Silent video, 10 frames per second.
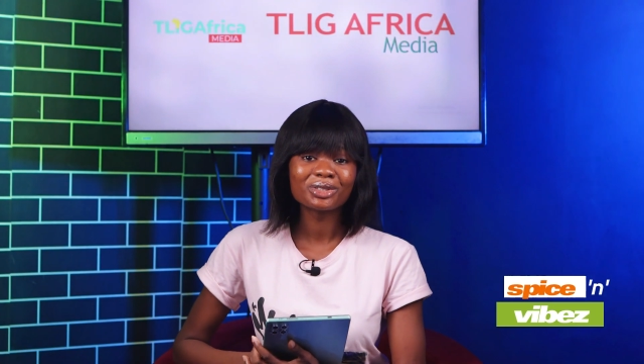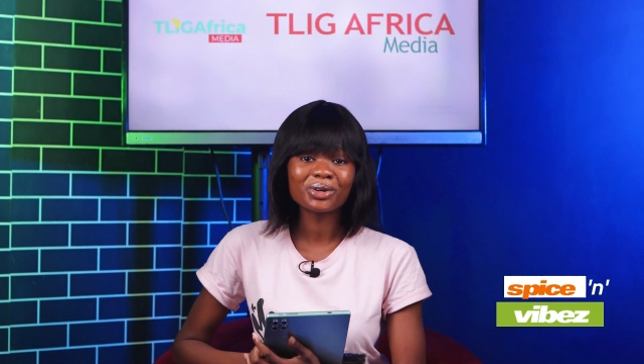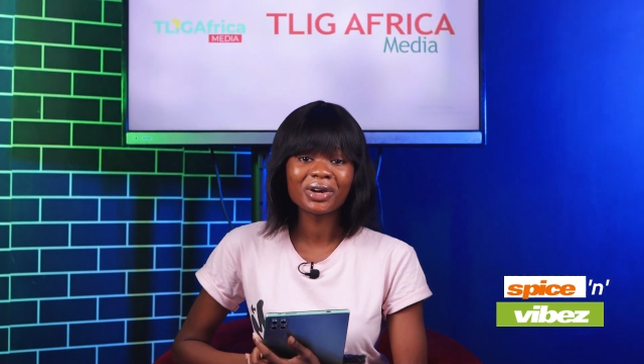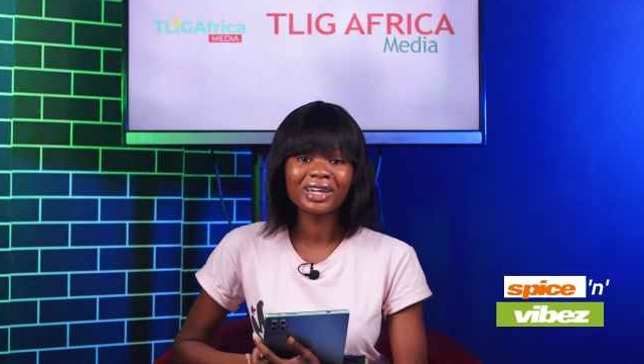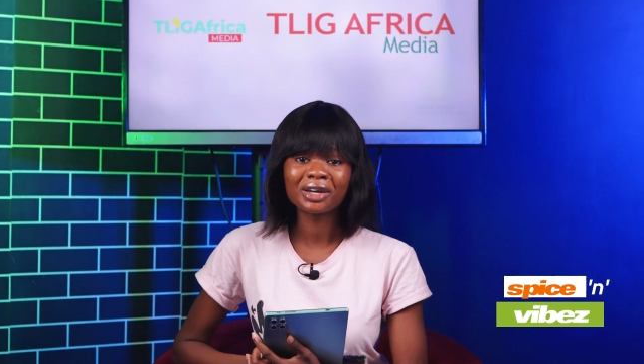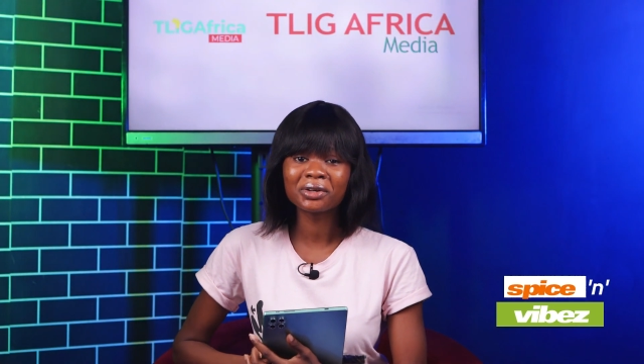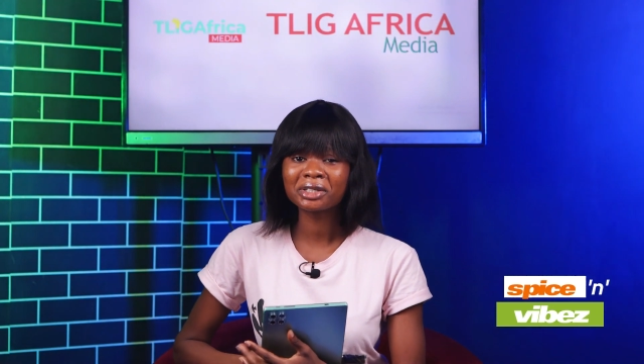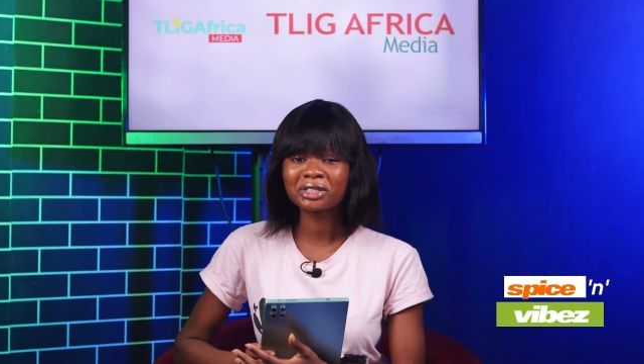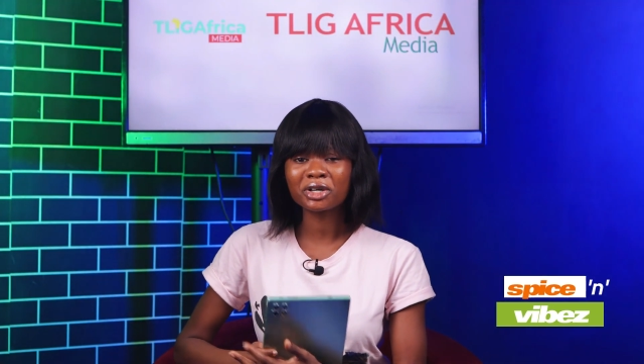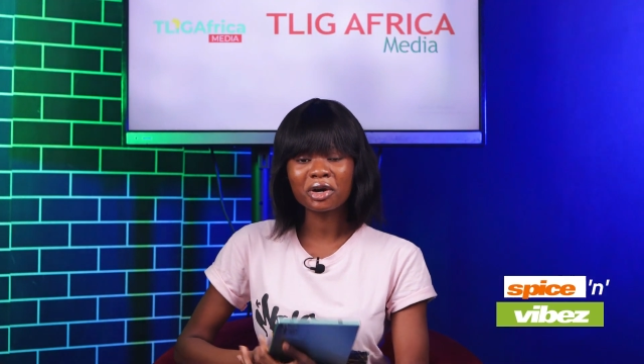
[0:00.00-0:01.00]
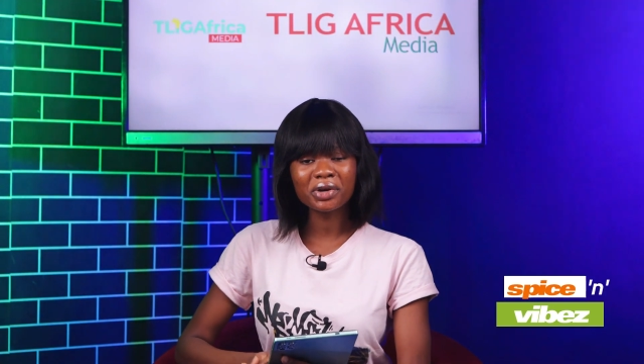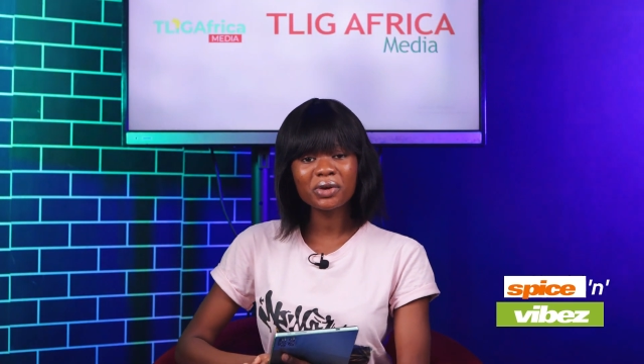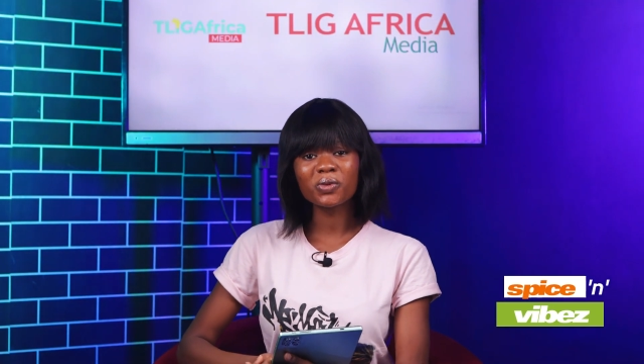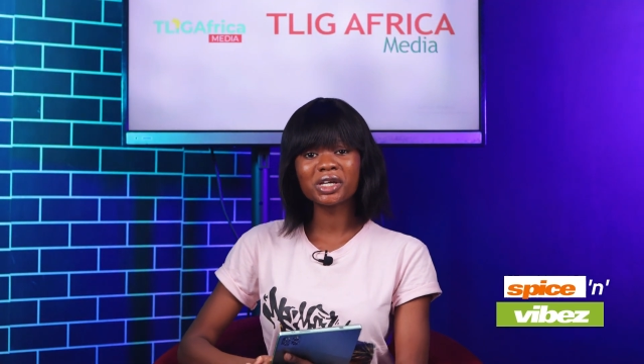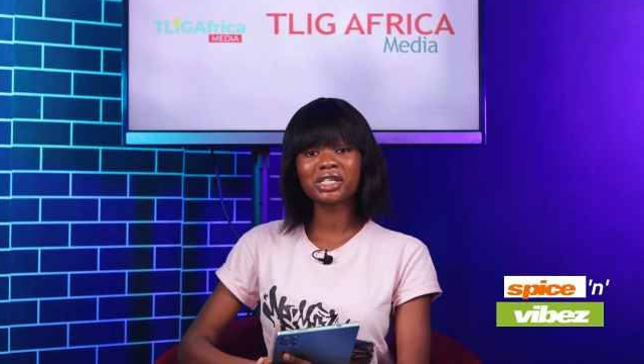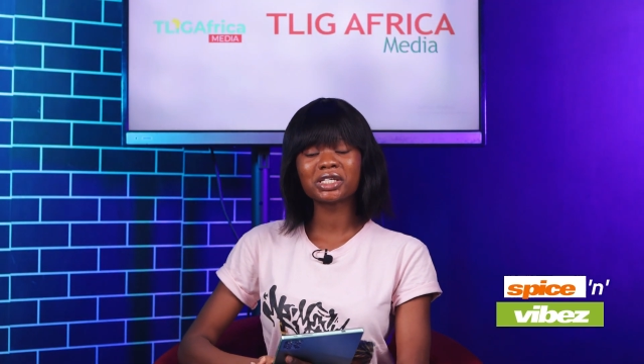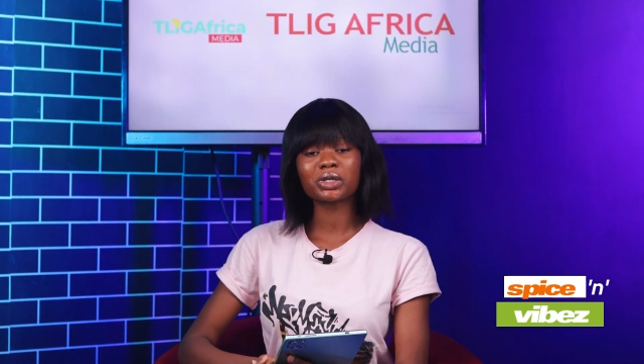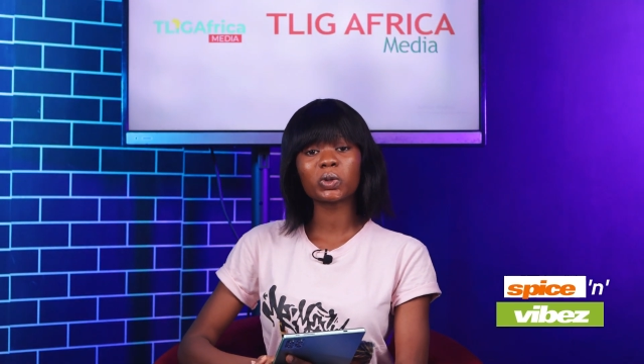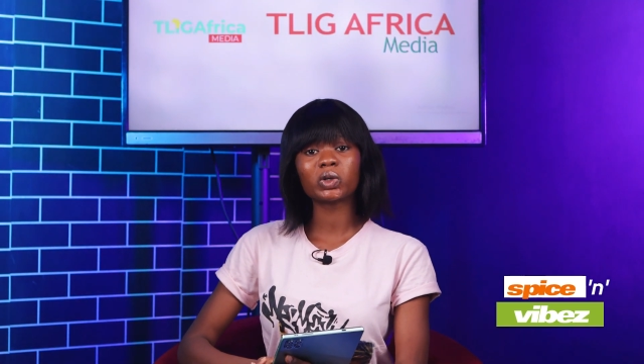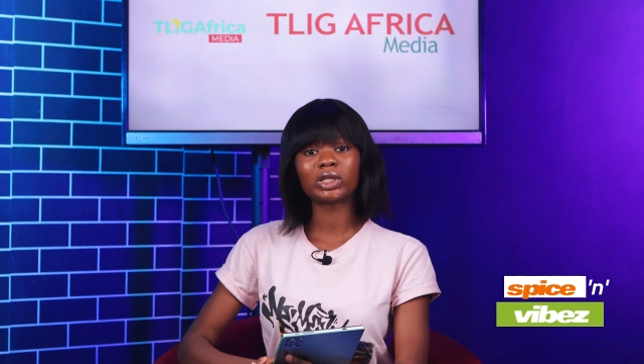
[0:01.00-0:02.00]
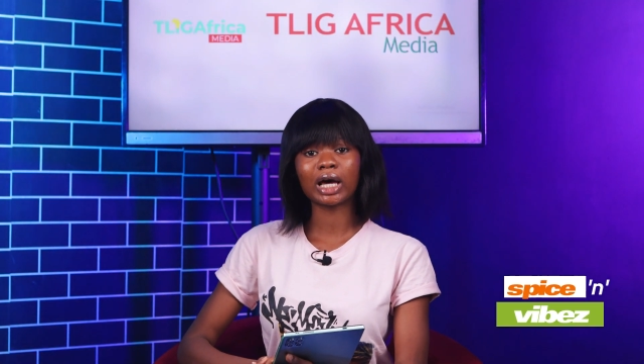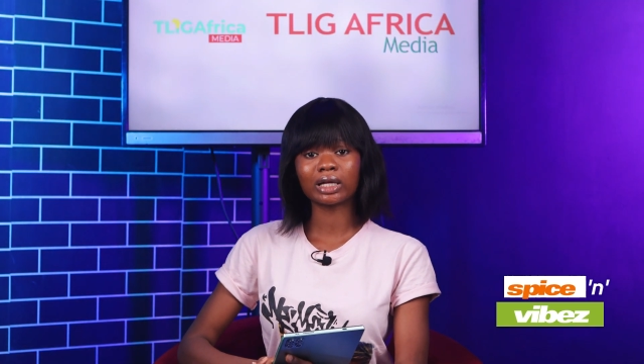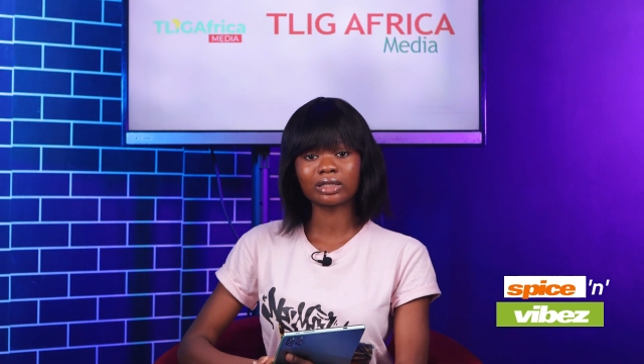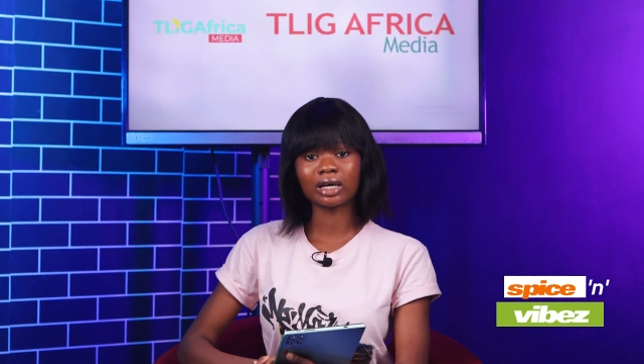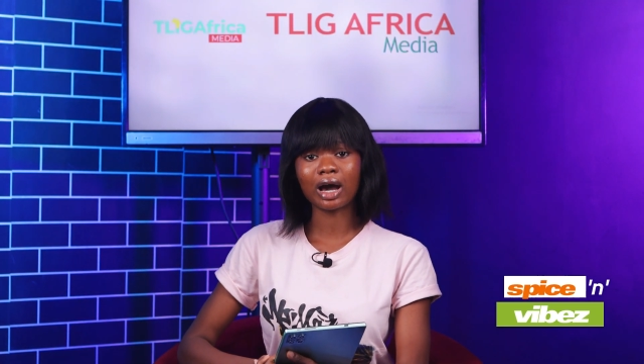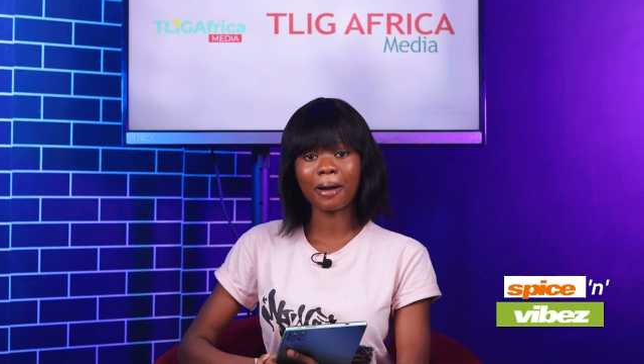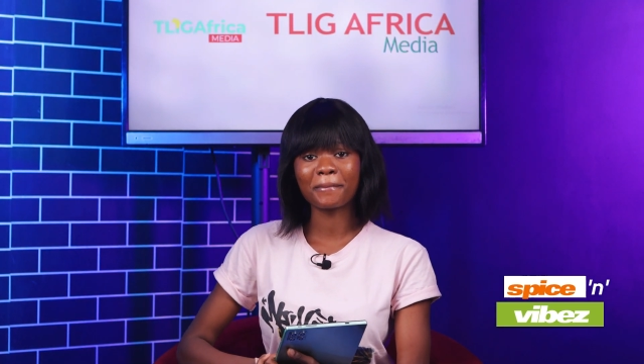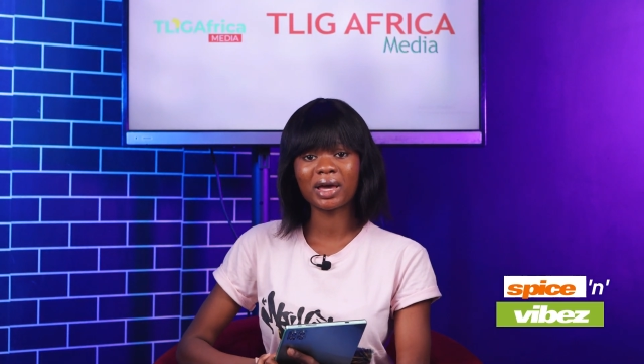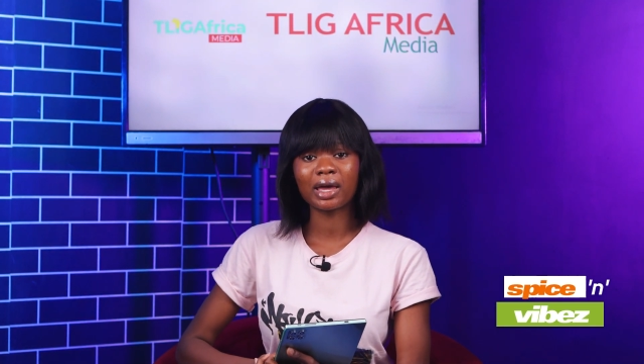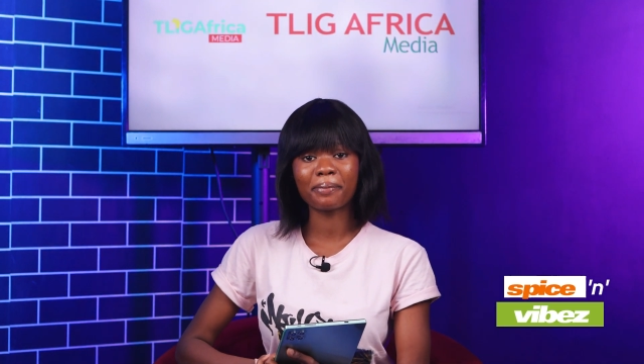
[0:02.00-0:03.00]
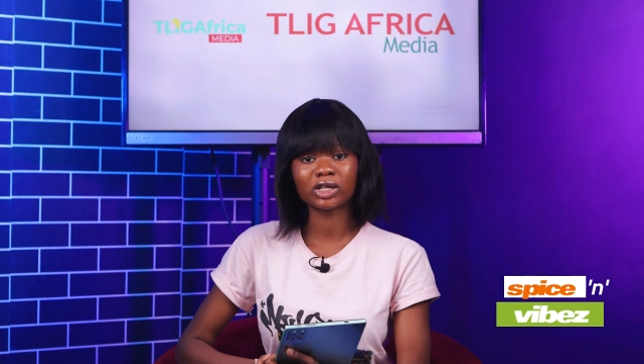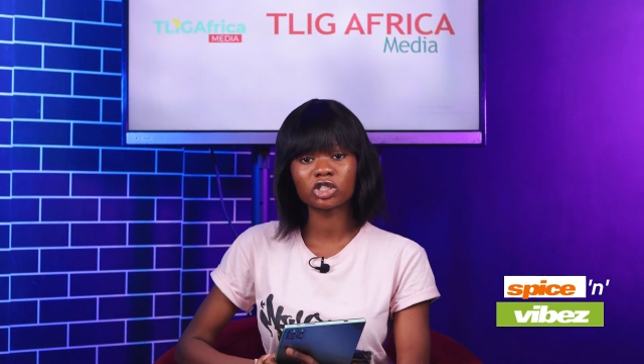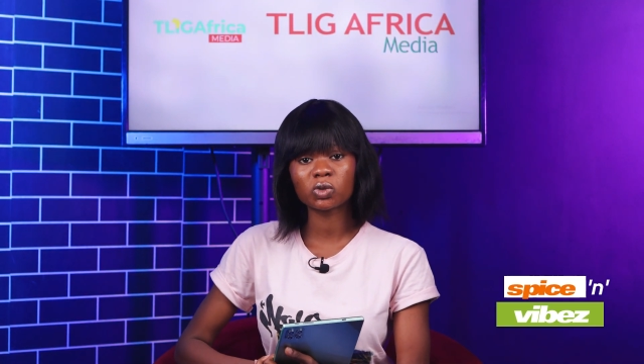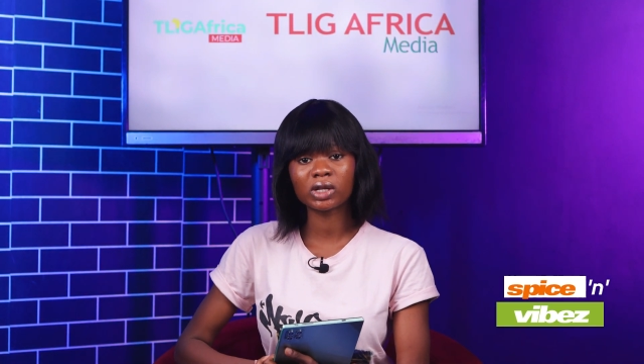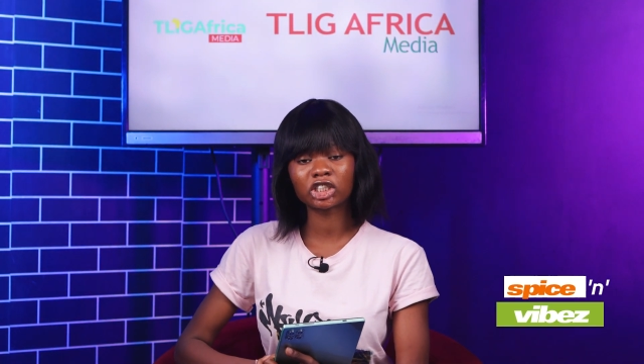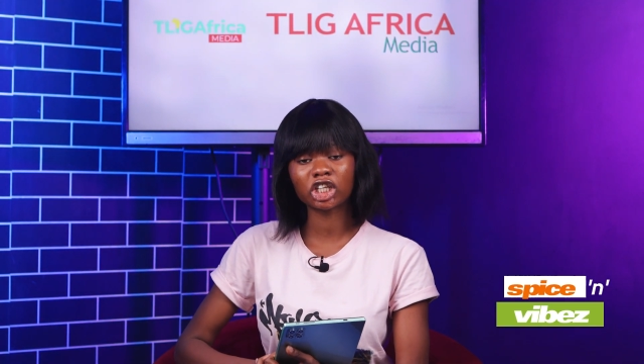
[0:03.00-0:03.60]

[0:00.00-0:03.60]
So in another story, we saw that a particular